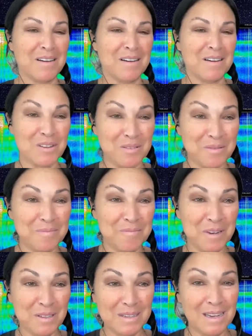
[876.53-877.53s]
So
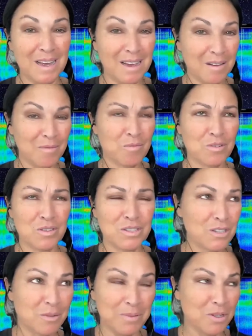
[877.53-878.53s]
really, such
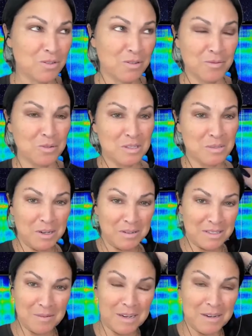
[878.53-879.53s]
a beautiful experience.
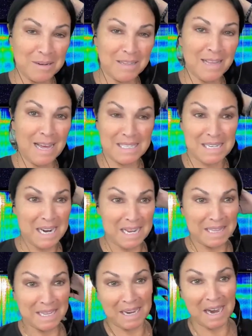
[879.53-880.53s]
So anyway, last night
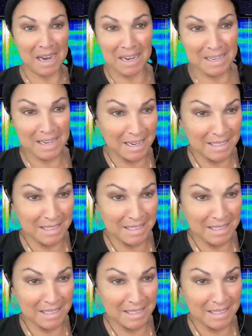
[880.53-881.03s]
that I